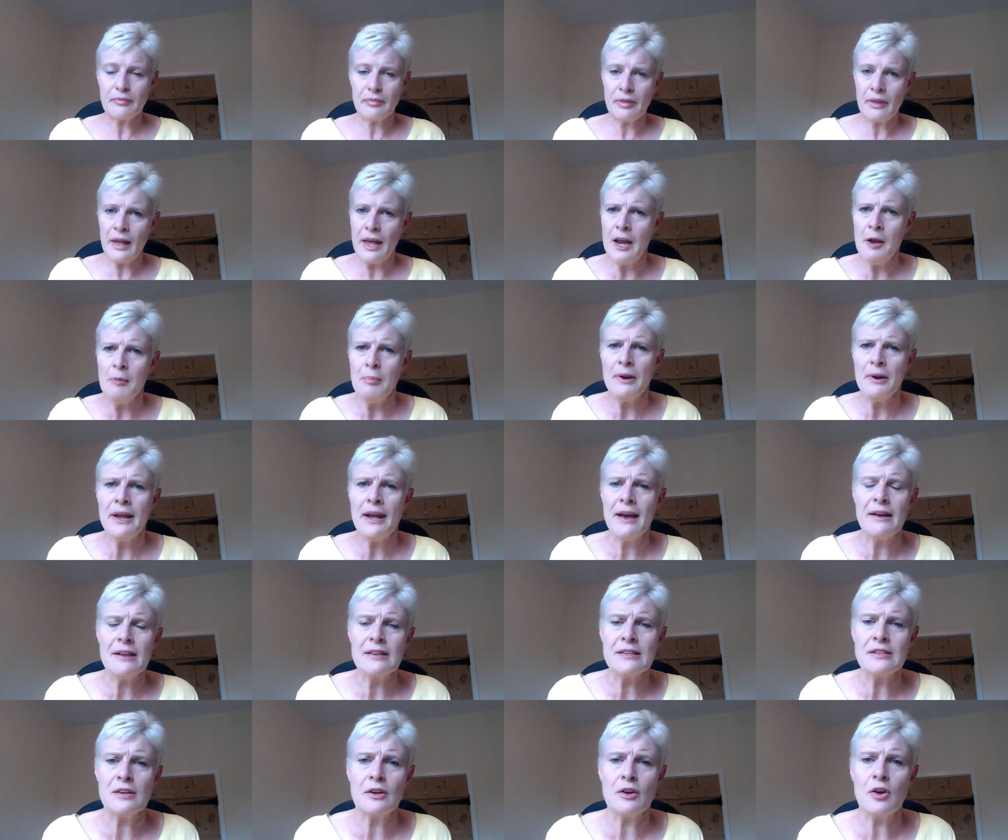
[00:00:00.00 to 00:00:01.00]
anybody
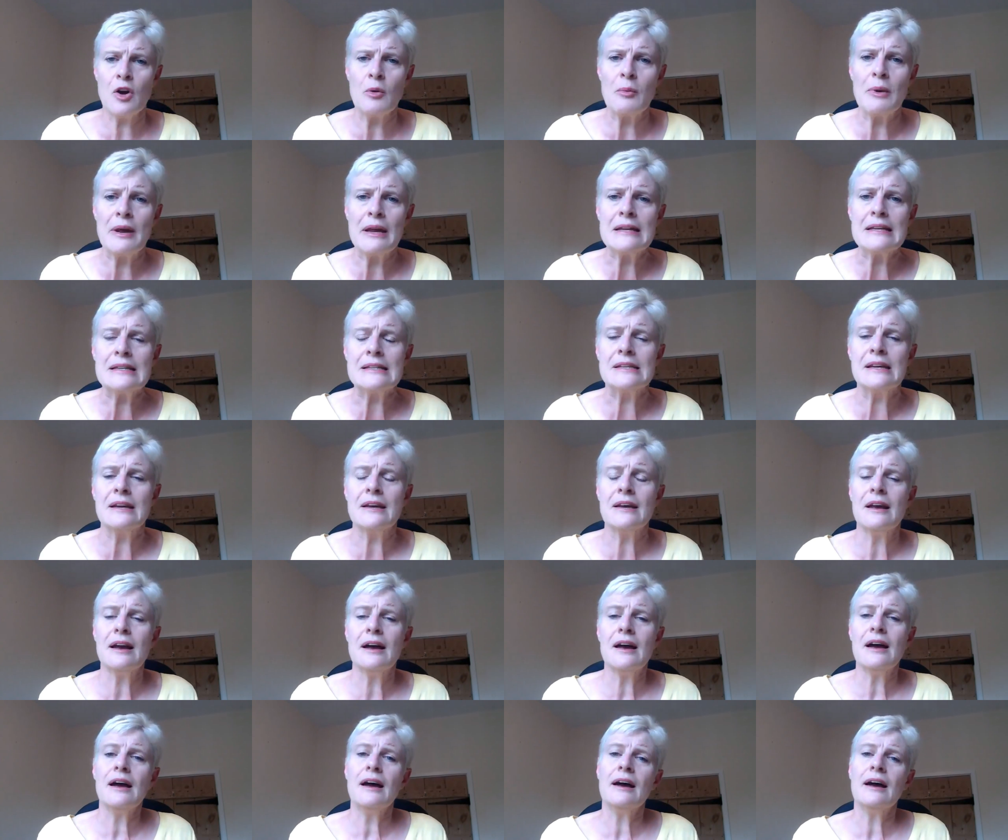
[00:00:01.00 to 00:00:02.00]
else that comments
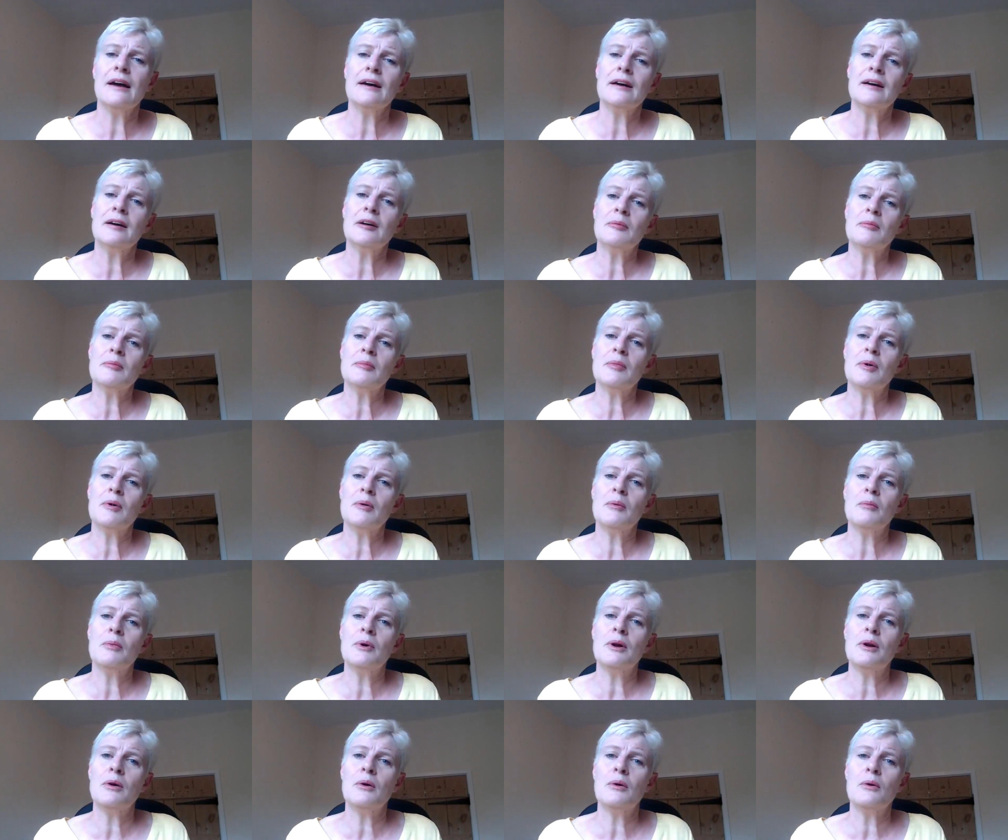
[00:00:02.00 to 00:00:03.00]

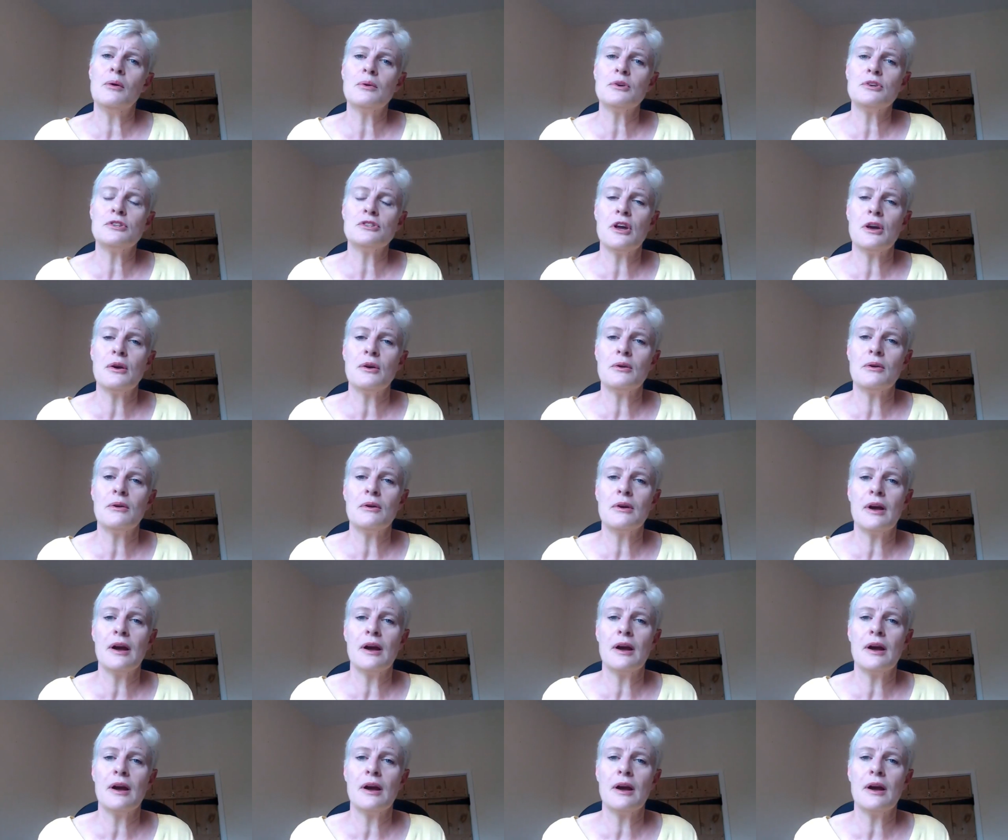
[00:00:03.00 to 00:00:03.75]
will also